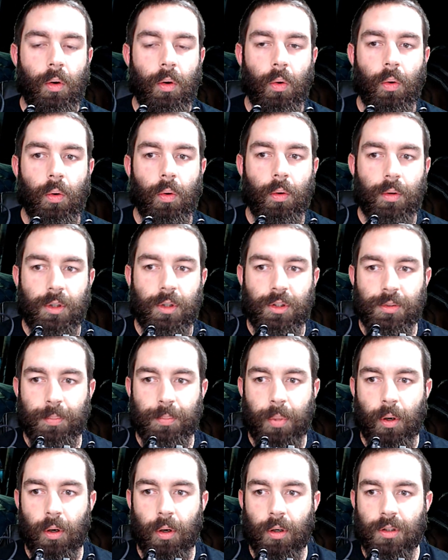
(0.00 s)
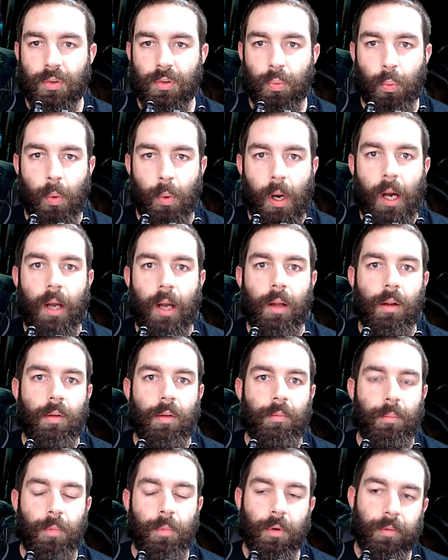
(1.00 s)
or use perks while
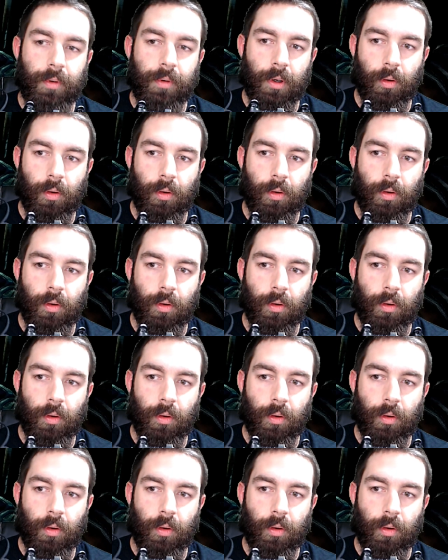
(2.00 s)
moving